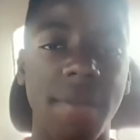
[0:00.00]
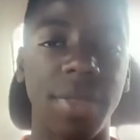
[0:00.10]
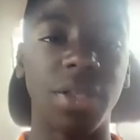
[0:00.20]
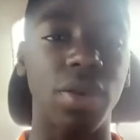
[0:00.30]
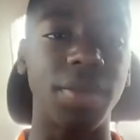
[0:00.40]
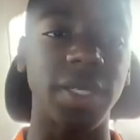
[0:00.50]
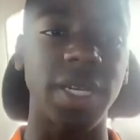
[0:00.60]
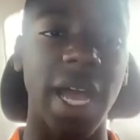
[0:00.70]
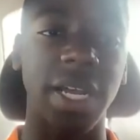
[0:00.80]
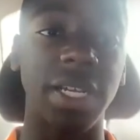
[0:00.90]
in the Scripps
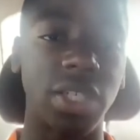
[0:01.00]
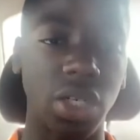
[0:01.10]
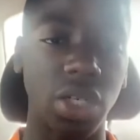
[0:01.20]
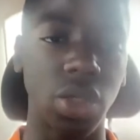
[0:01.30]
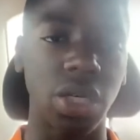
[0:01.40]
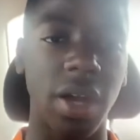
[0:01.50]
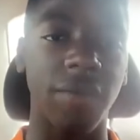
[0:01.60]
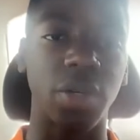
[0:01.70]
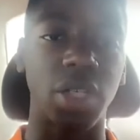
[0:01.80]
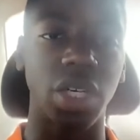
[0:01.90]
Institution
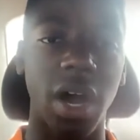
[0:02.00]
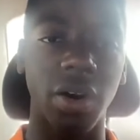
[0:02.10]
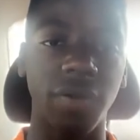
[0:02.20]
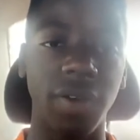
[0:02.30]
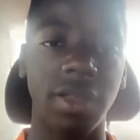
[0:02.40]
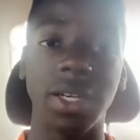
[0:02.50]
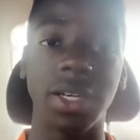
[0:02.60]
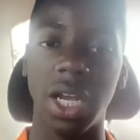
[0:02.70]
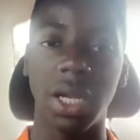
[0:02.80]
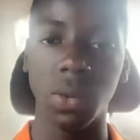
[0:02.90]
of Oceanography and the
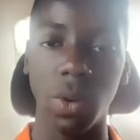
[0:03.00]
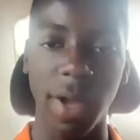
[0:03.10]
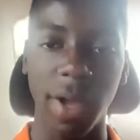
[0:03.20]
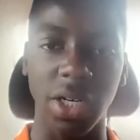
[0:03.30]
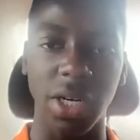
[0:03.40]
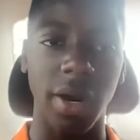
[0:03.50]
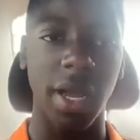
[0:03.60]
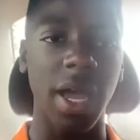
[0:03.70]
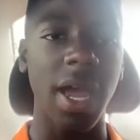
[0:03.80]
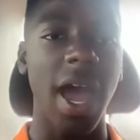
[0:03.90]
Jacobs School of Engineering,